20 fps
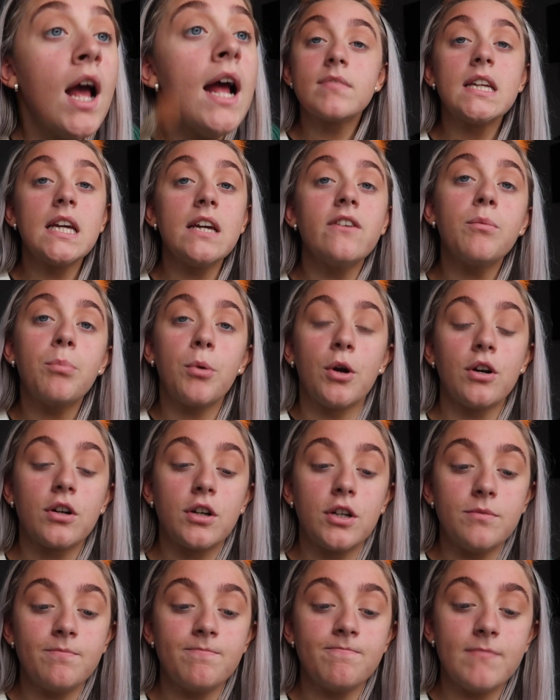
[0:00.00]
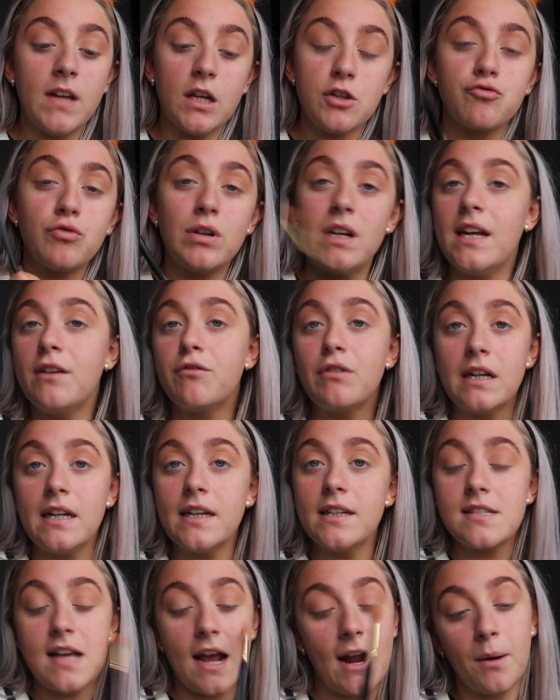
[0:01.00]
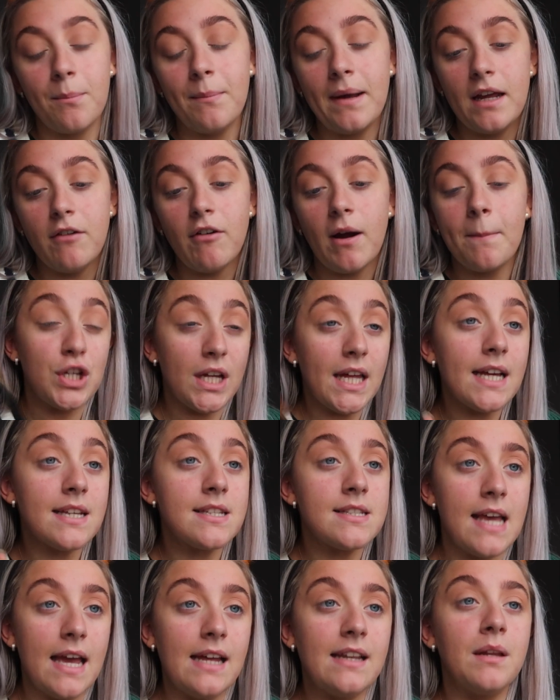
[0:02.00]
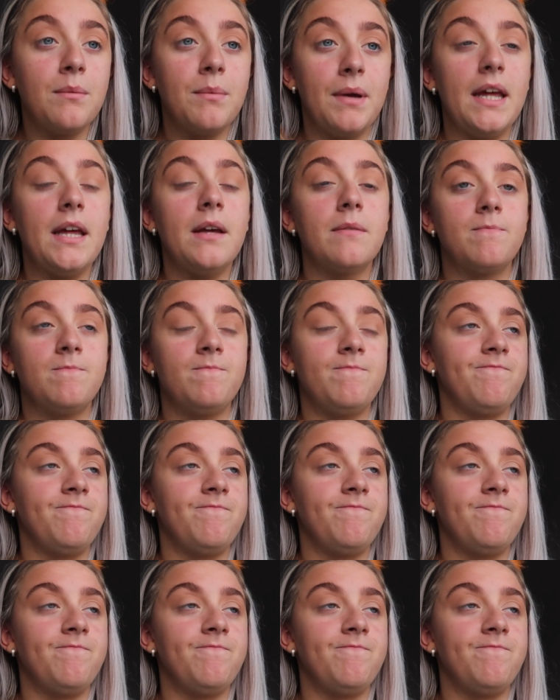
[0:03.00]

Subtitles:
Kiva Burke has really scared me, right? She has said to me,